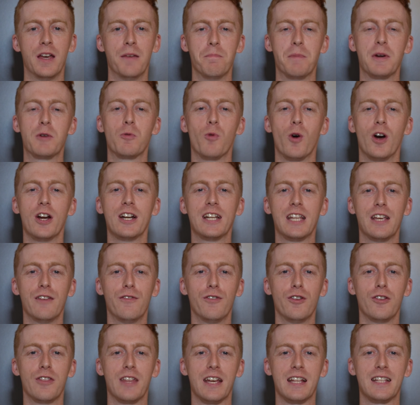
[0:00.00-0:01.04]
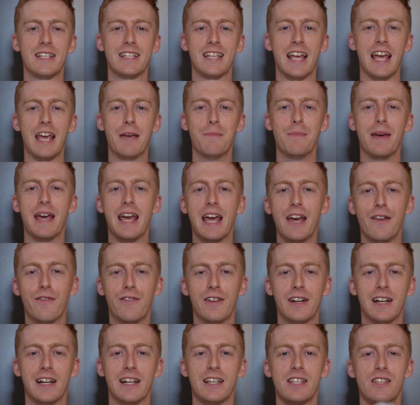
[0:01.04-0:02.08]
but won't give you that same
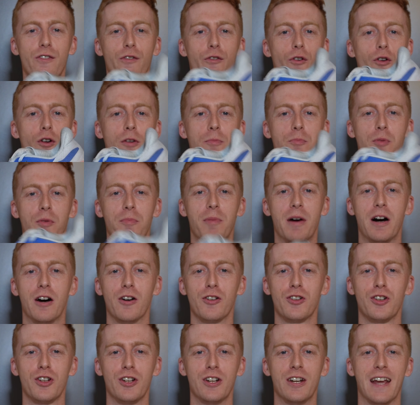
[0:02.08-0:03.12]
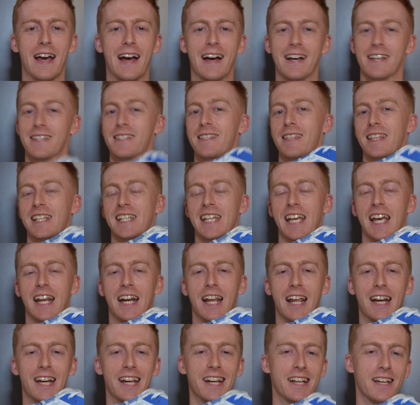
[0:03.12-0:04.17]
effortless forward propulsion as the
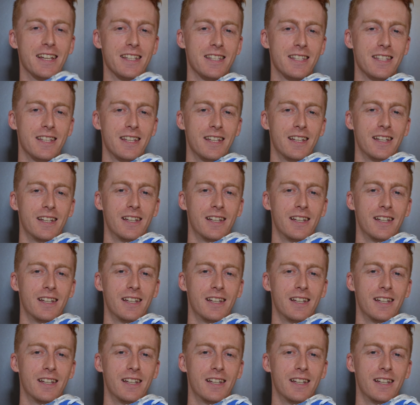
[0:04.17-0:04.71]
1080 does.